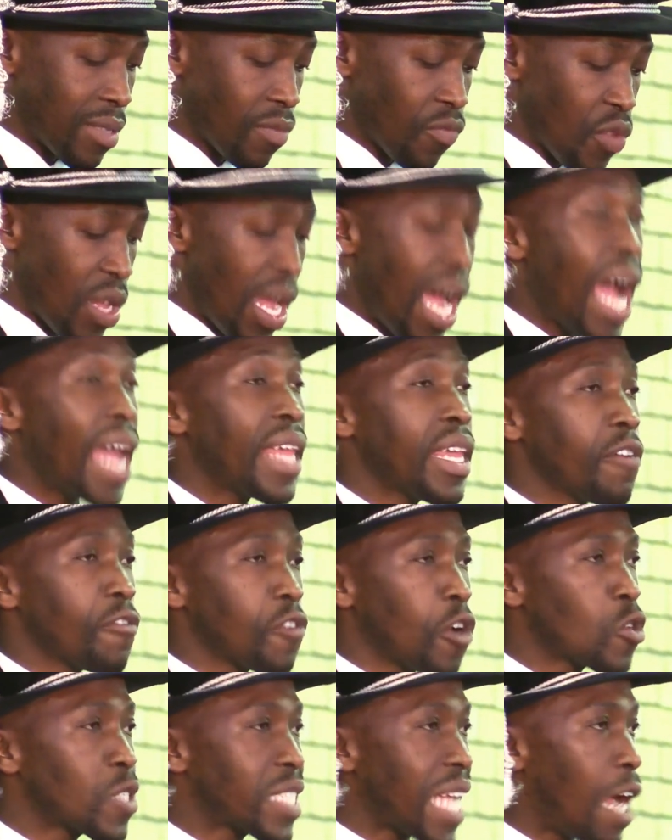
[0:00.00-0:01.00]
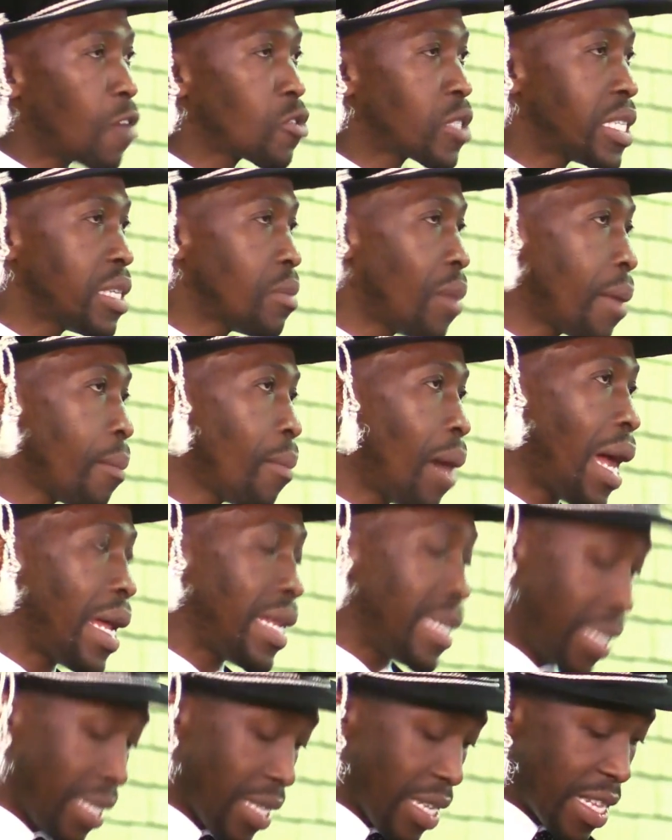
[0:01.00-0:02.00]
I have no doubt in my mind
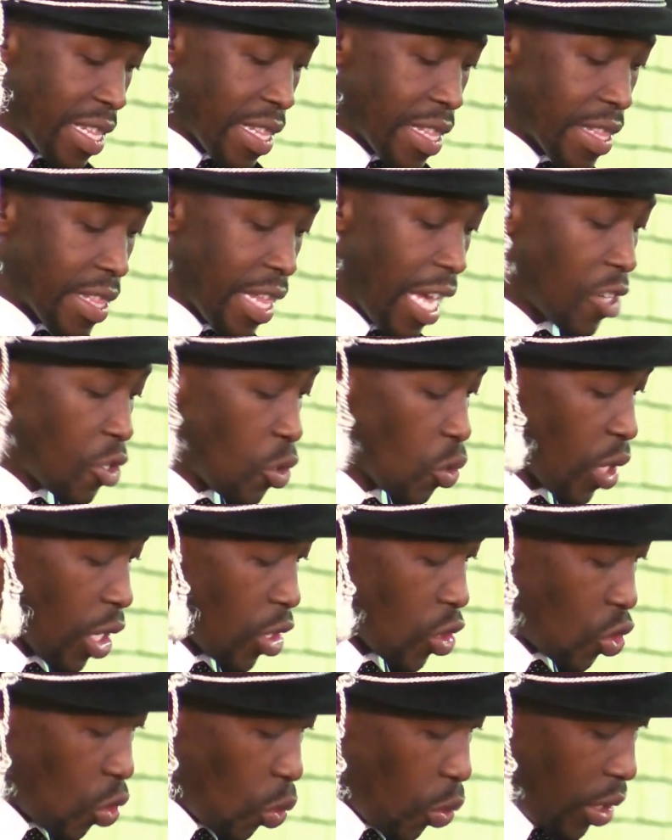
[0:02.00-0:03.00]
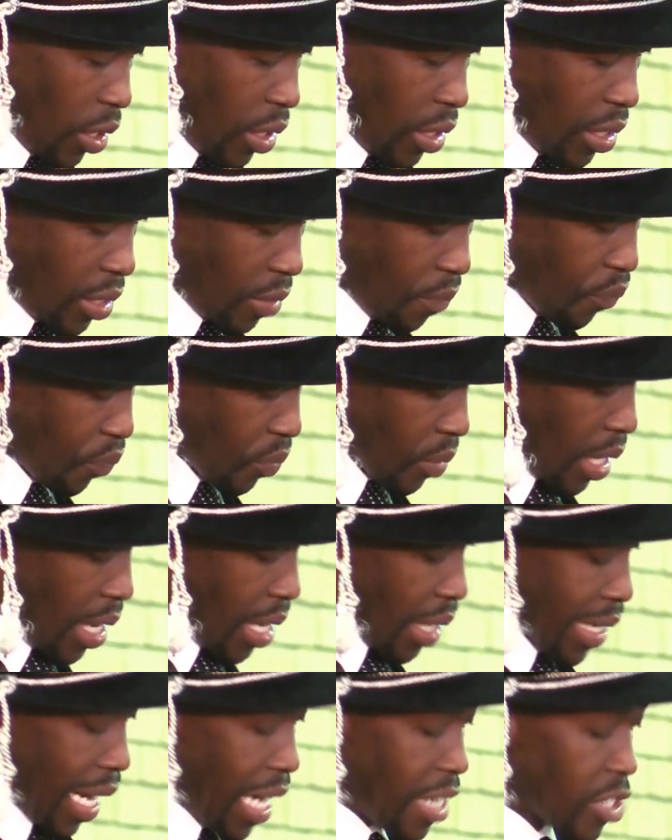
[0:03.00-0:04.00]
that you can do it. I